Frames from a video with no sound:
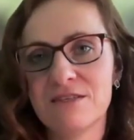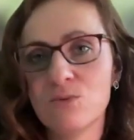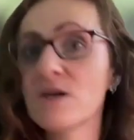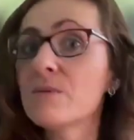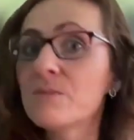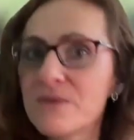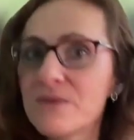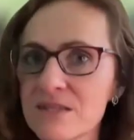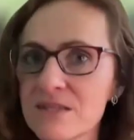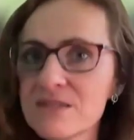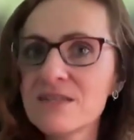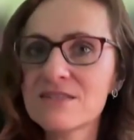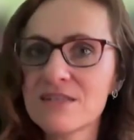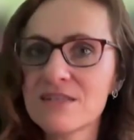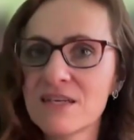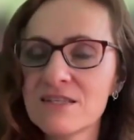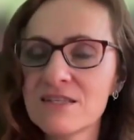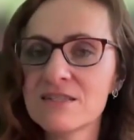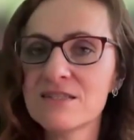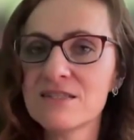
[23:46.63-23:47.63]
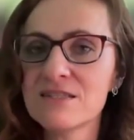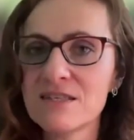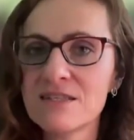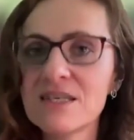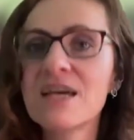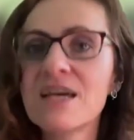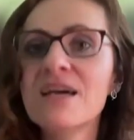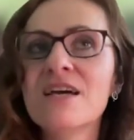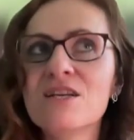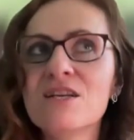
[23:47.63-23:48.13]
We are building sentences
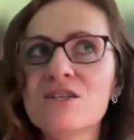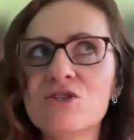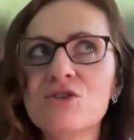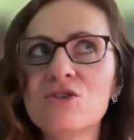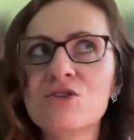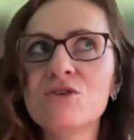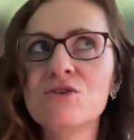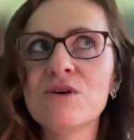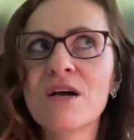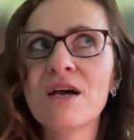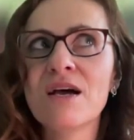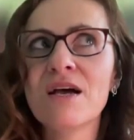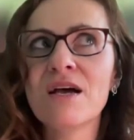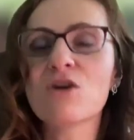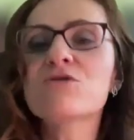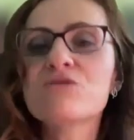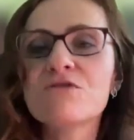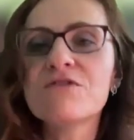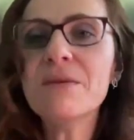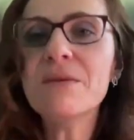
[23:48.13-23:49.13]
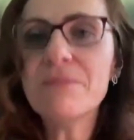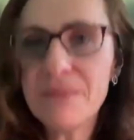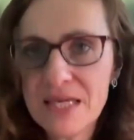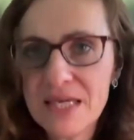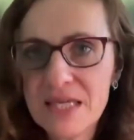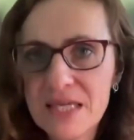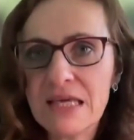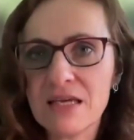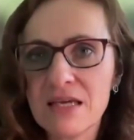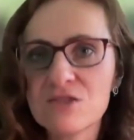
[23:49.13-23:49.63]
to convey
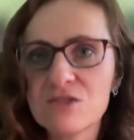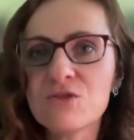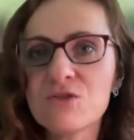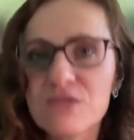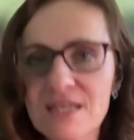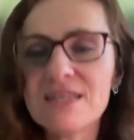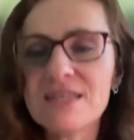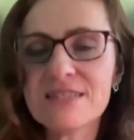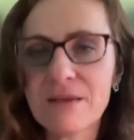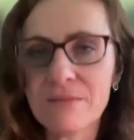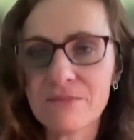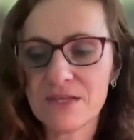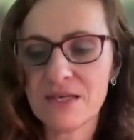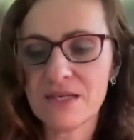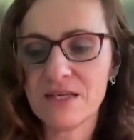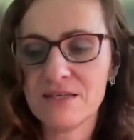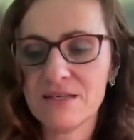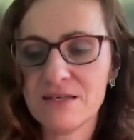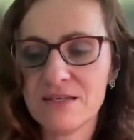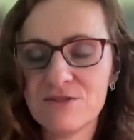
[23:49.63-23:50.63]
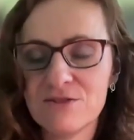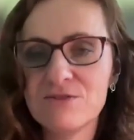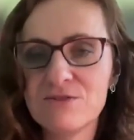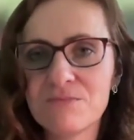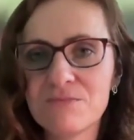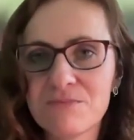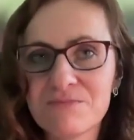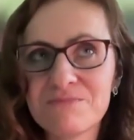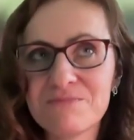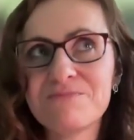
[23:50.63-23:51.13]
meaning, to say something, to
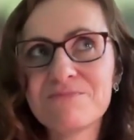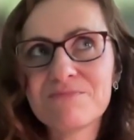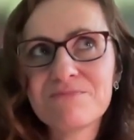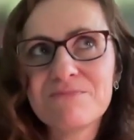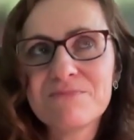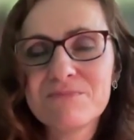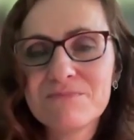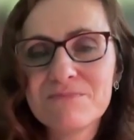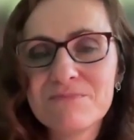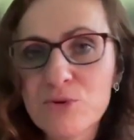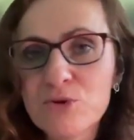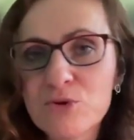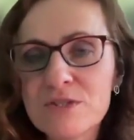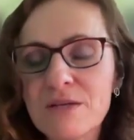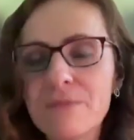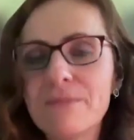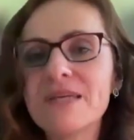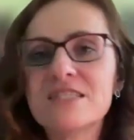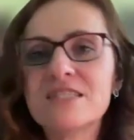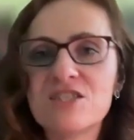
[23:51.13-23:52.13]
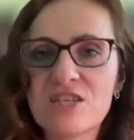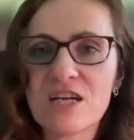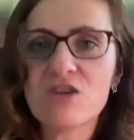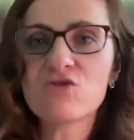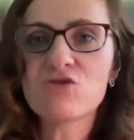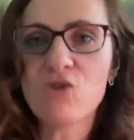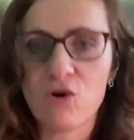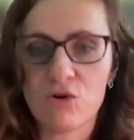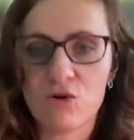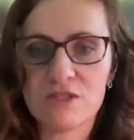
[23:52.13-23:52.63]
put the message
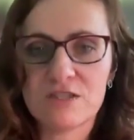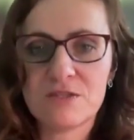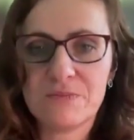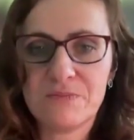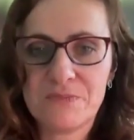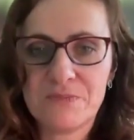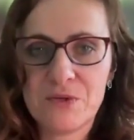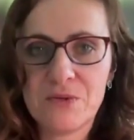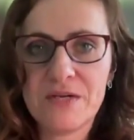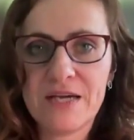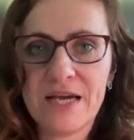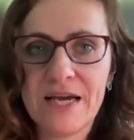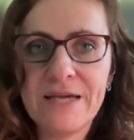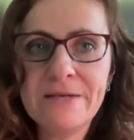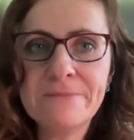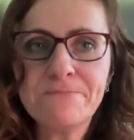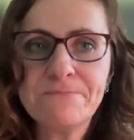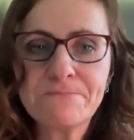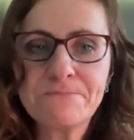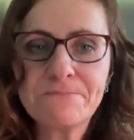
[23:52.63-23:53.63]
across, okay?